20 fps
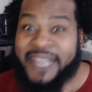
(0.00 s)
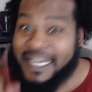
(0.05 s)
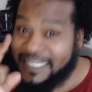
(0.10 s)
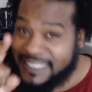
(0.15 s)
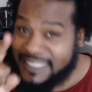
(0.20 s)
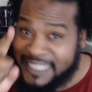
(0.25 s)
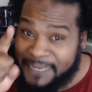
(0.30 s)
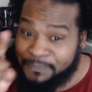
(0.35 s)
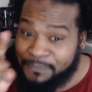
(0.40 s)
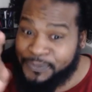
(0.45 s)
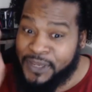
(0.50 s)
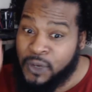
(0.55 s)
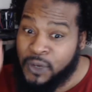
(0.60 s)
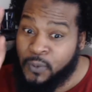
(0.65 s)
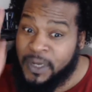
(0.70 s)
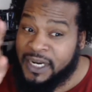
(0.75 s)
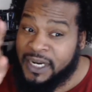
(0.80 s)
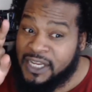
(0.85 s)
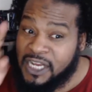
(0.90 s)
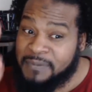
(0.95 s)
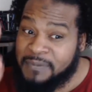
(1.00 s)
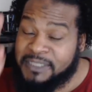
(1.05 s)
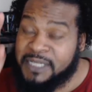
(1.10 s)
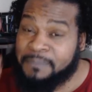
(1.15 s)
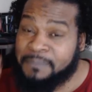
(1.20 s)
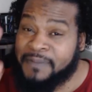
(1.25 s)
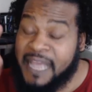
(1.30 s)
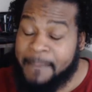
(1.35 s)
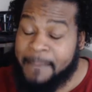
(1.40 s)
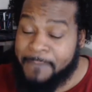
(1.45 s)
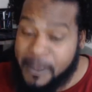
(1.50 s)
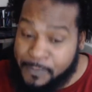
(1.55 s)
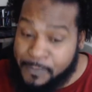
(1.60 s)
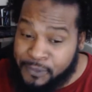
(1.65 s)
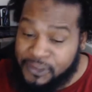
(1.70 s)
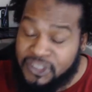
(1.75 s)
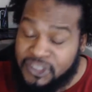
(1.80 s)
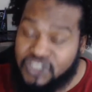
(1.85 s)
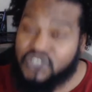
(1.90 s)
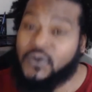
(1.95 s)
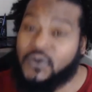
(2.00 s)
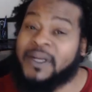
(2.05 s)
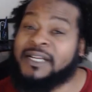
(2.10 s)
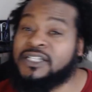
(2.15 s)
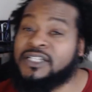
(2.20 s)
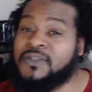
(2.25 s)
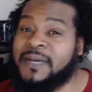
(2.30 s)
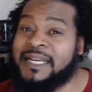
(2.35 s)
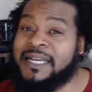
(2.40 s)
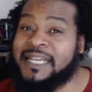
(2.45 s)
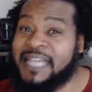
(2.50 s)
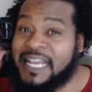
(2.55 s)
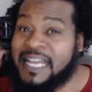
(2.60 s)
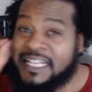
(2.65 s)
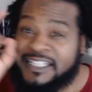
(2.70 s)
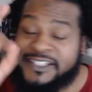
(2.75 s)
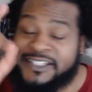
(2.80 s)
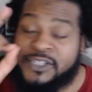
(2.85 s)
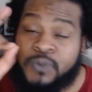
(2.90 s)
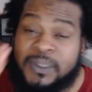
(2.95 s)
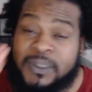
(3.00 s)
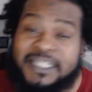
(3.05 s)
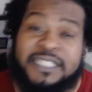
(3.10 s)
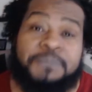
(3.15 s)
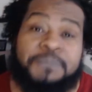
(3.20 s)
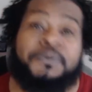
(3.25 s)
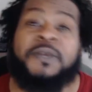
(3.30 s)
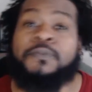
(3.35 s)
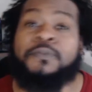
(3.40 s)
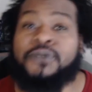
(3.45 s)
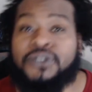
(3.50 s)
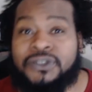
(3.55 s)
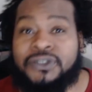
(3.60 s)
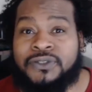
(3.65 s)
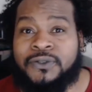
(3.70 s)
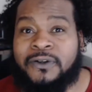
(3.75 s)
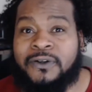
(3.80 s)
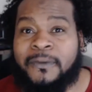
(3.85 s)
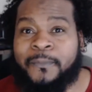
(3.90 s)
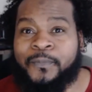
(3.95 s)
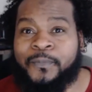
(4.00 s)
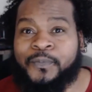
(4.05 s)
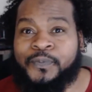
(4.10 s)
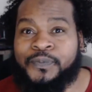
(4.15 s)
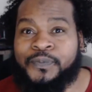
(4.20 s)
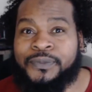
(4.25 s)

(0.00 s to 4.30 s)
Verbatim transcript: Except when it comes to black people in 2020, this is what these people do.